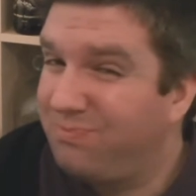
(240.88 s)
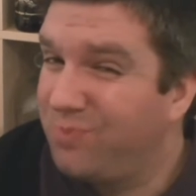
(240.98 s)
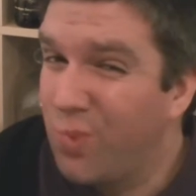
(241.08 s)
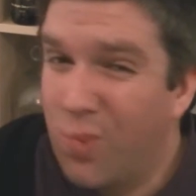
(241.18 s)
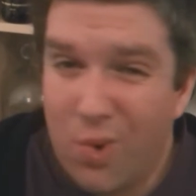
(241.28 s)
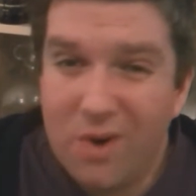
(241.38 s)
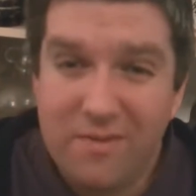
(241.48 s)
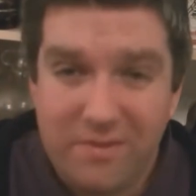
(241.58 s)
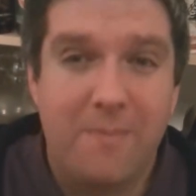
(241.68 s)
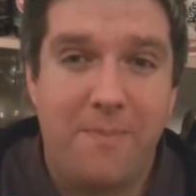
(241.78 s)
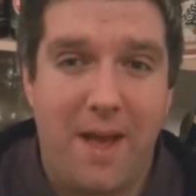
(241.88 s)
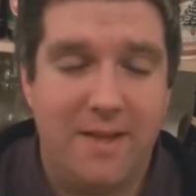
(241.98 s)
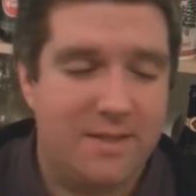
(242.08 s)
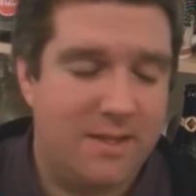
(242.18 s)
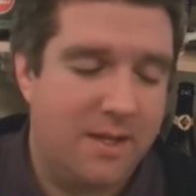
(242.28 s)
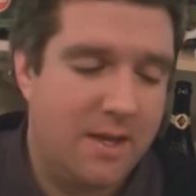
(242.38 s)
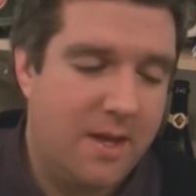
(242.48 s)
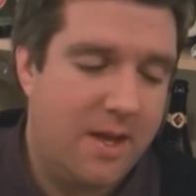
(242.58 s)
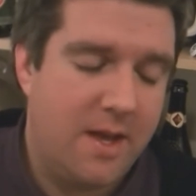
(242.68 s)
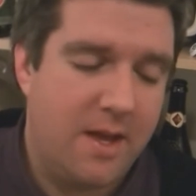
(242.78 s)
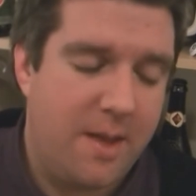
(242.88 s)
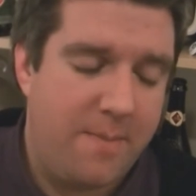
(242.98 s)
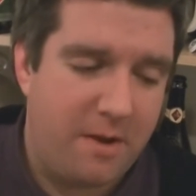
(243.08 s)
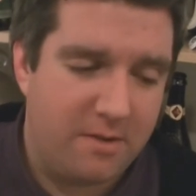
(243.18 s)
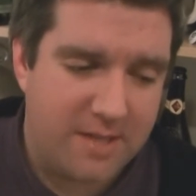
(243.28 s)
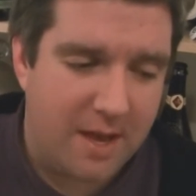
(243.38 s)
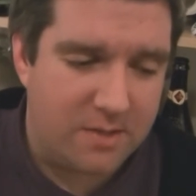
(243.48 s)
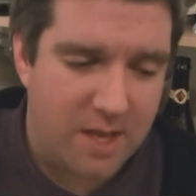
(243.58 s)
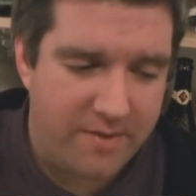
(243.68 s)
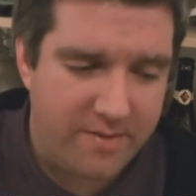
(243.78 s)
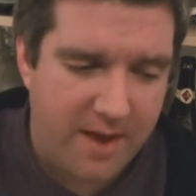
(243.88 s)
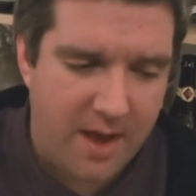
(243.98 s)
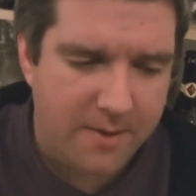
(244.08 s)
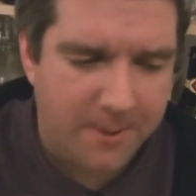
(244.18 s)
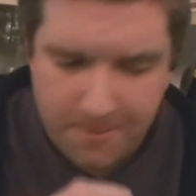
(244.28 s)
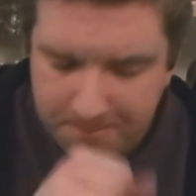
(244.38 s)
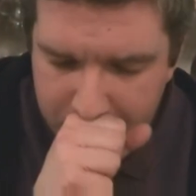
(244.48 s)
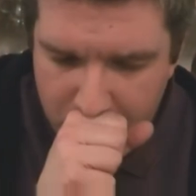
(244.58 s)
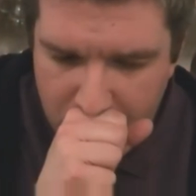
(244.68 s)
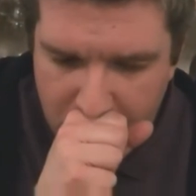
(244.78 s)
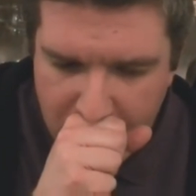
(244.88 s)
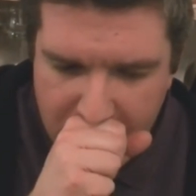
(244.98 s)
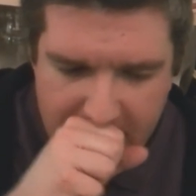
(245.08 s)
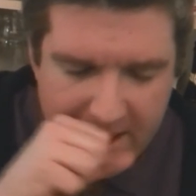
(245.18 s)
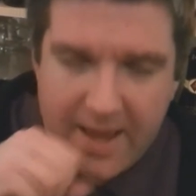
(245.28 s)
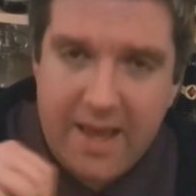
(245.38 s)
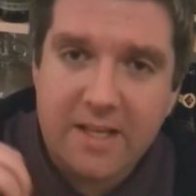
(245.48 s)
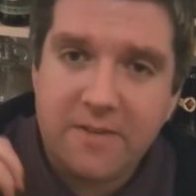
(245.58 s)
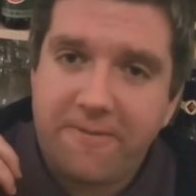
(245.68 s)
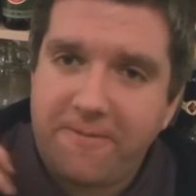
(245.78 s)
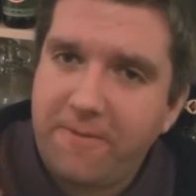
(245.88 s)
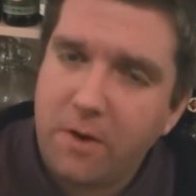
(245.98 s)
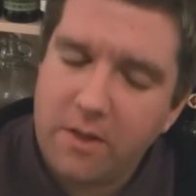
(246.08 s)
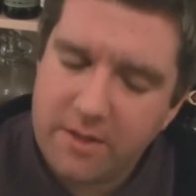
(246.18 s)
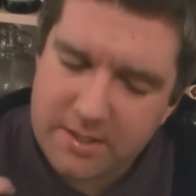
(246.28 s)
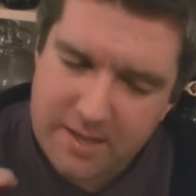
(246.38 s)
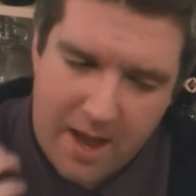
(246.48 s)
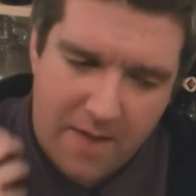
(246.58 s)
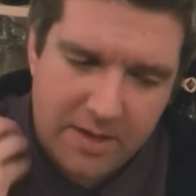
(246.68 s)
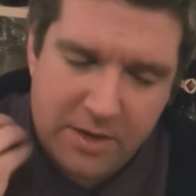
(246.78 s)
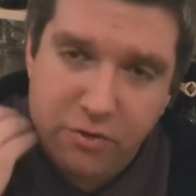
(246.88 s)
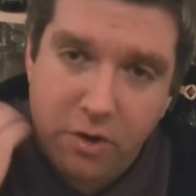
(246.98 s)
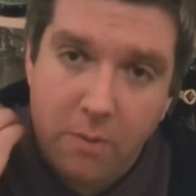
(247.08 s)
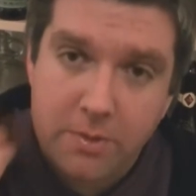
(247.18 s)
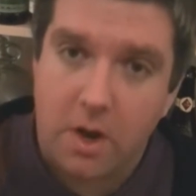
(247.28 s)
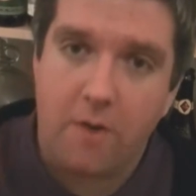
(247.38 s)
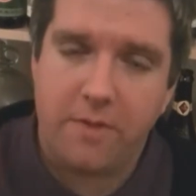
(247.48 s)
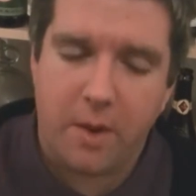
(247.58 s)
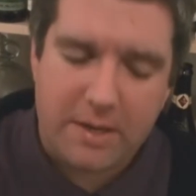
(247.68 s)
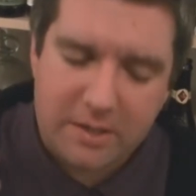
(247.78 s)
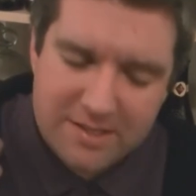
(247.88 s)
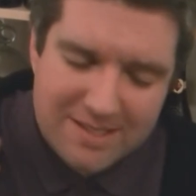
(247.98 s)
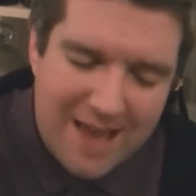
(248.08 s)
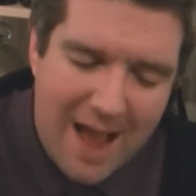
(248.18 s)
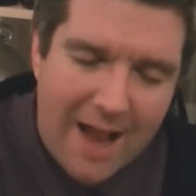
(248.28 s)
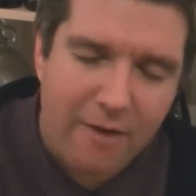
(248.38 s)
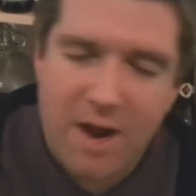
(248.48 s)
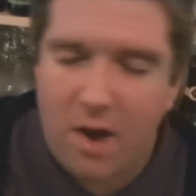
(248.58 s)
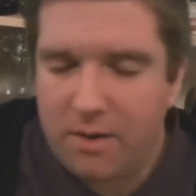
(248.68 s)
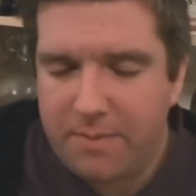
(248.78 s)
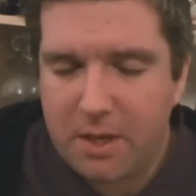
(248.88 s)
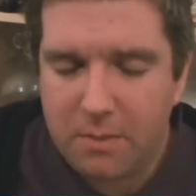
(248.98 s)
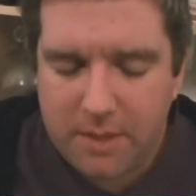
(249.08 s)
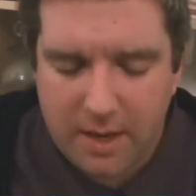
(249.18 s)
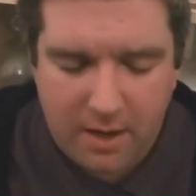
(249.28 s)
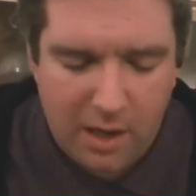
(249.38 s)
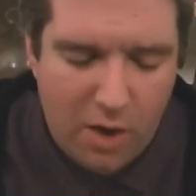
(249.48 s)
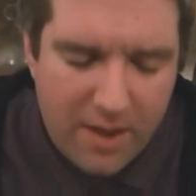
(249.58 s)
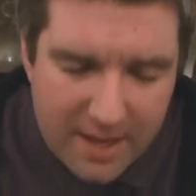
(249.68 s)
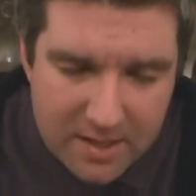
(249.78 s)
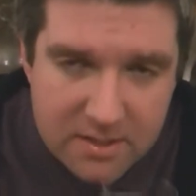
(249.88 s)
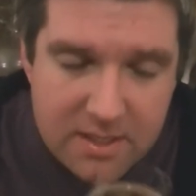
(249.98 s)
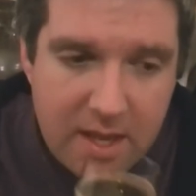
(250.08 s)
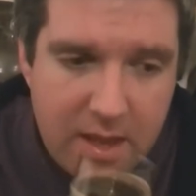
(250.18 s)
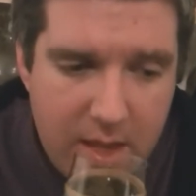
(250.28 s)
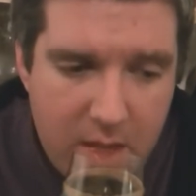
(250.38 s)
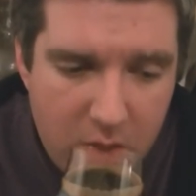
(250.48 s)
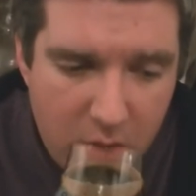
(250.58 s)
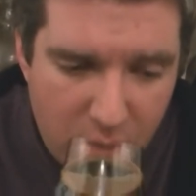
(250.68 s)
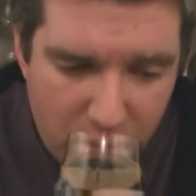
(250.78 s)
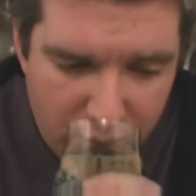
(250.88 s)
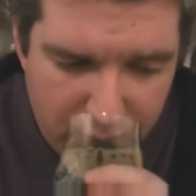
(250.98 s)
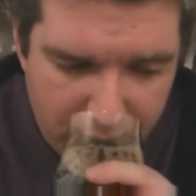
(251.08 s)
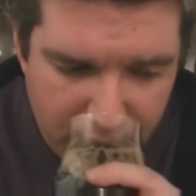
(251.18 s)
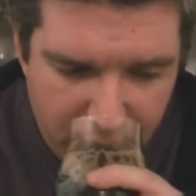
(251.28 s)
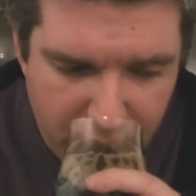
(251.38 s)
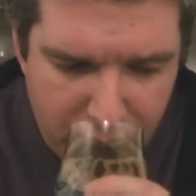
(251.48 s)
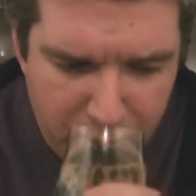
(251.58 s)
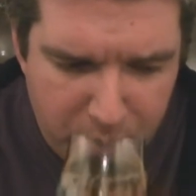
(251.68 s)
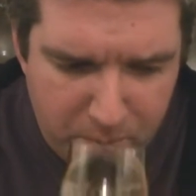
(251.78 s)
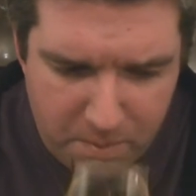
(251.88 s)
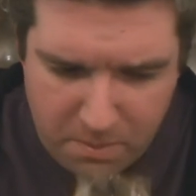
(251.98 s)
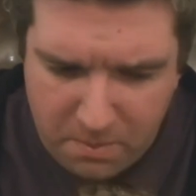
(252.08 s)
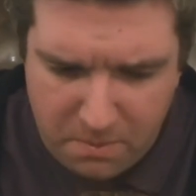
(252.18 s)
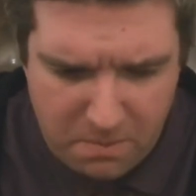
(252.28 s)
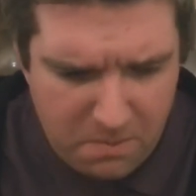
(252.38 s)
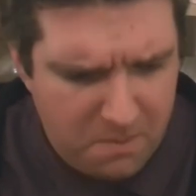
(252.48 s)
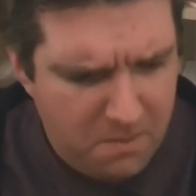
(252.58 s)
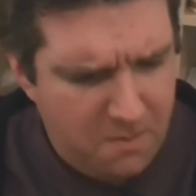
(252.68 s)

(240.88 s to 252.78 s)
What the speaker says: one of the best Imperial Stouts I've ever had. It is full at the start, and then it drops off though. It doesn't hang around and become kind of cloying and sticky. Mm.